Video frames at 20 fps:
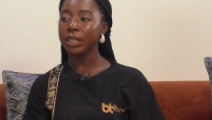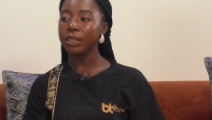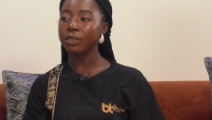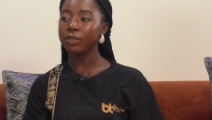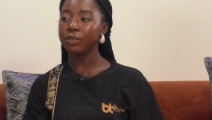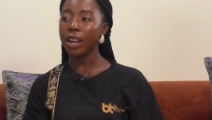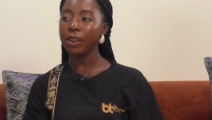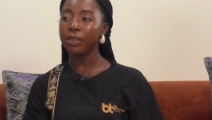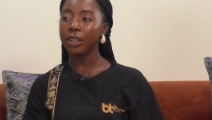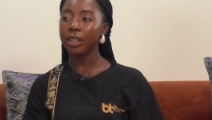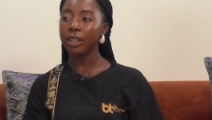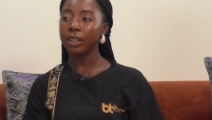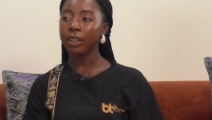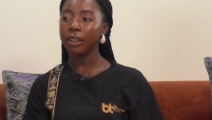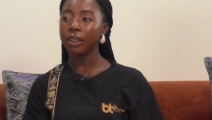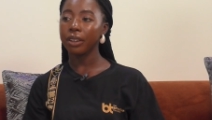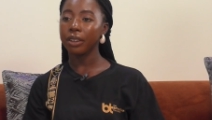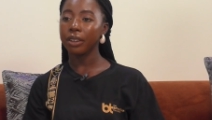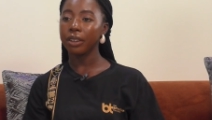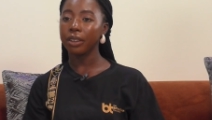be
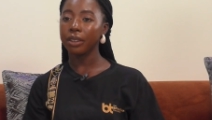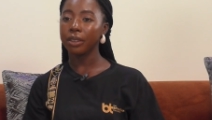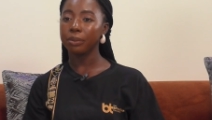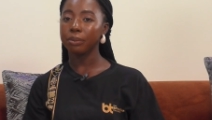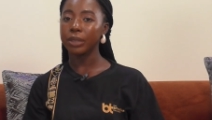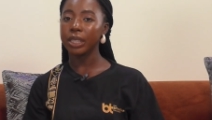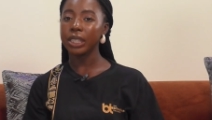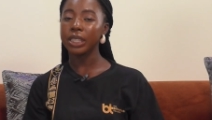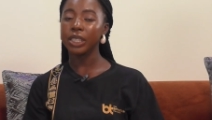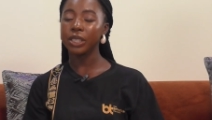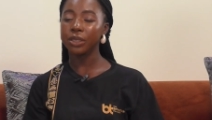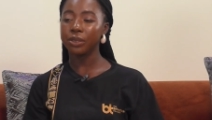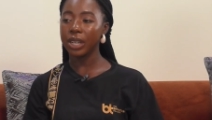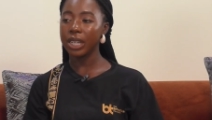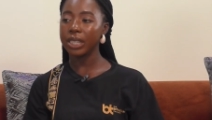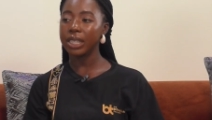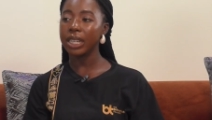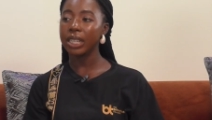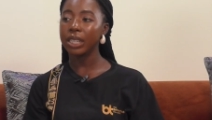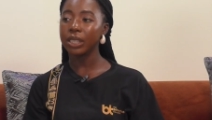very um,
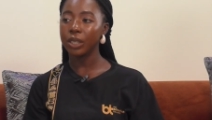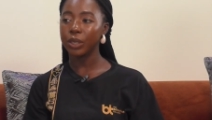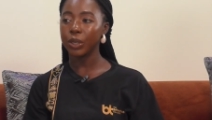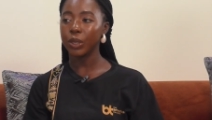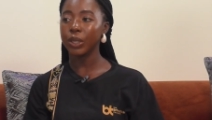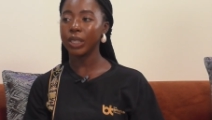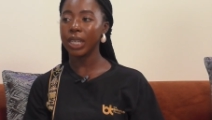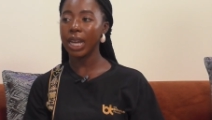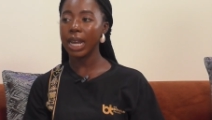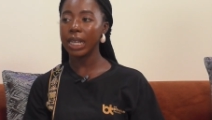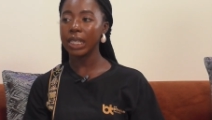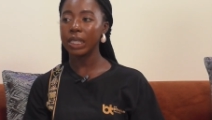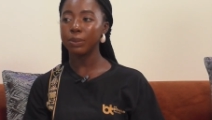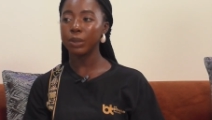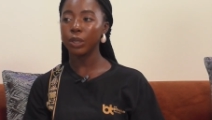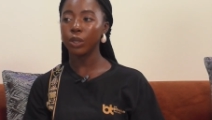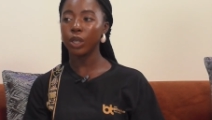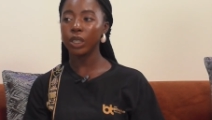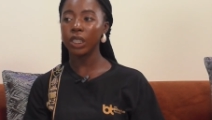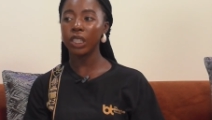integrated in the
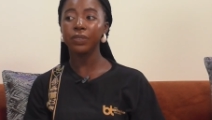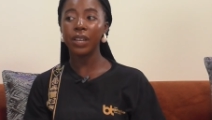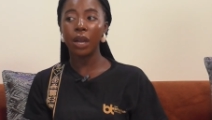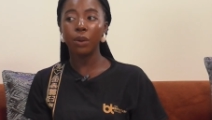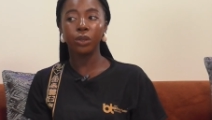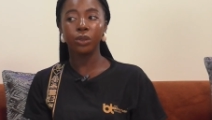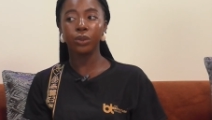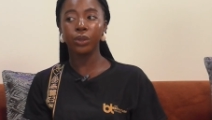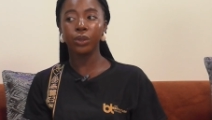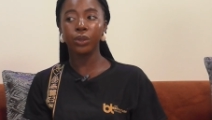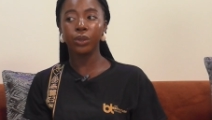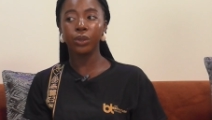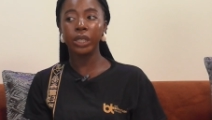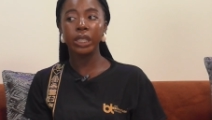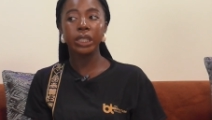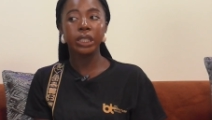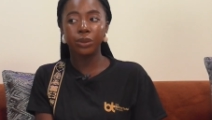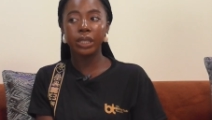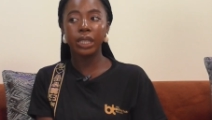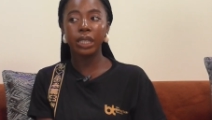society because if I was
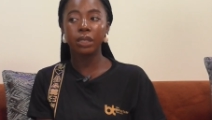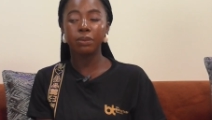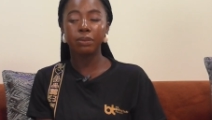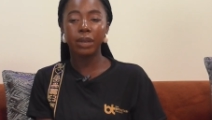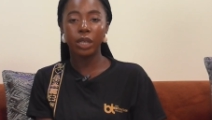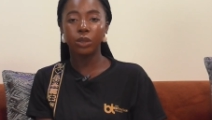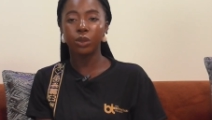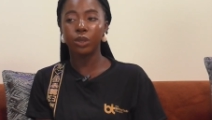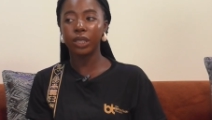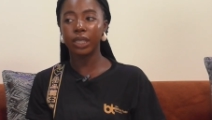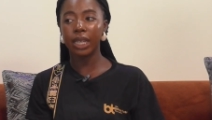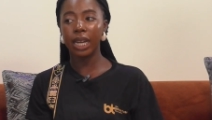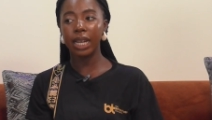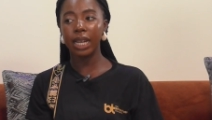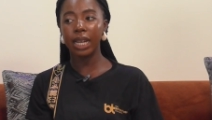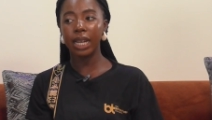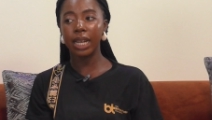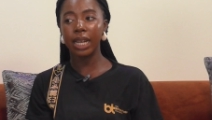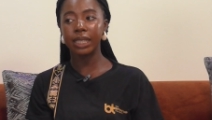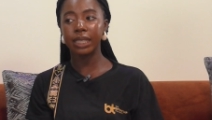not integrated in my
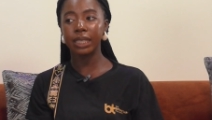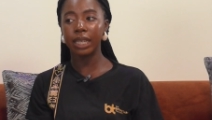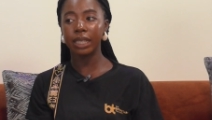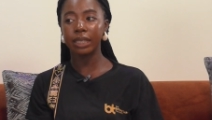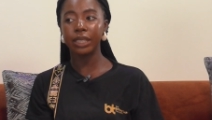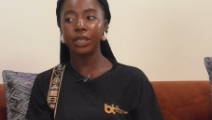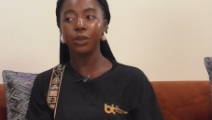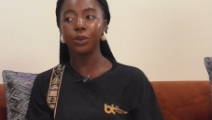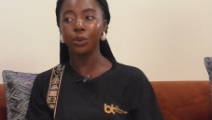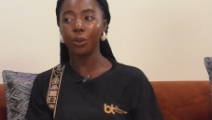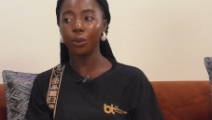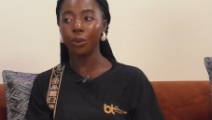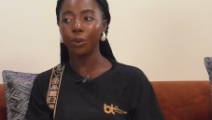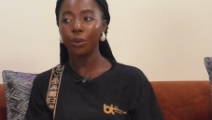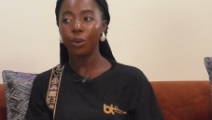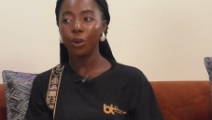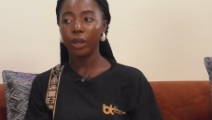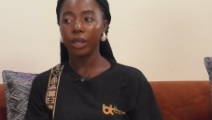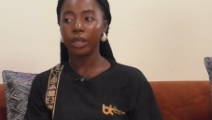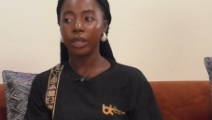society and
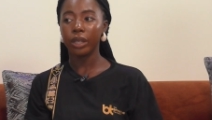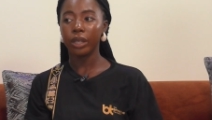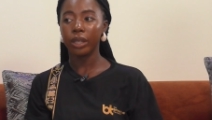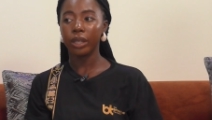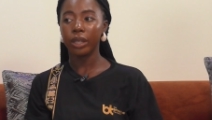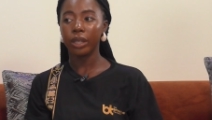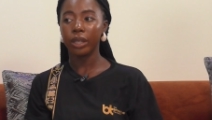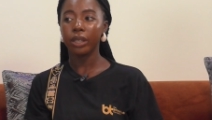didn't know